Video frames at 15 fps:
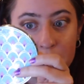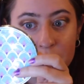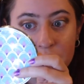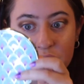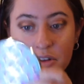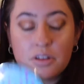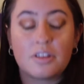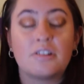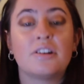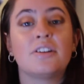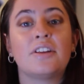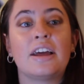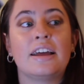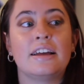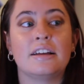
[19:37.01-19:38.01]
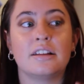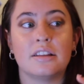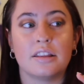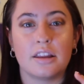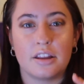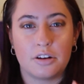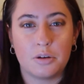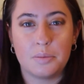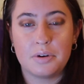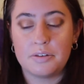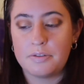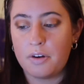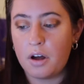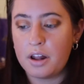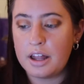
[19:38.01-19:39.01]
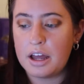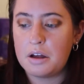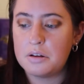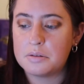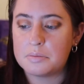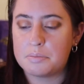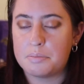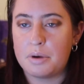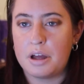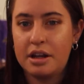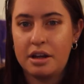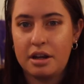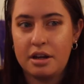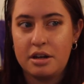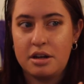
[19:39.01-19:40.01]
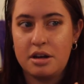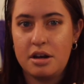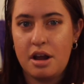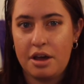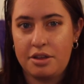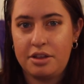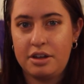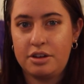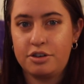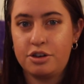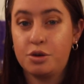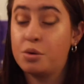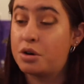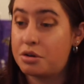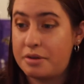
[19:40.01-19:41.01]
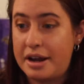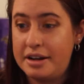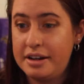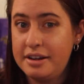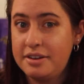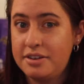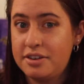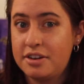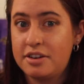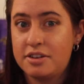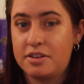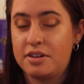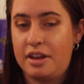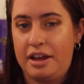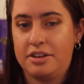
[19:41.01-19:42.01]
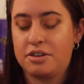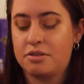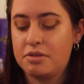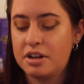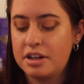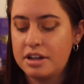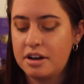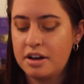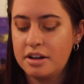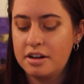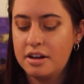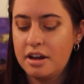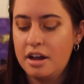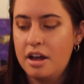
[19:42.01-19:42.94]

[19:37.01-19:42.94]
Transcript: So there is a little bit of fallout, but nothing too horrendous, so that's really good.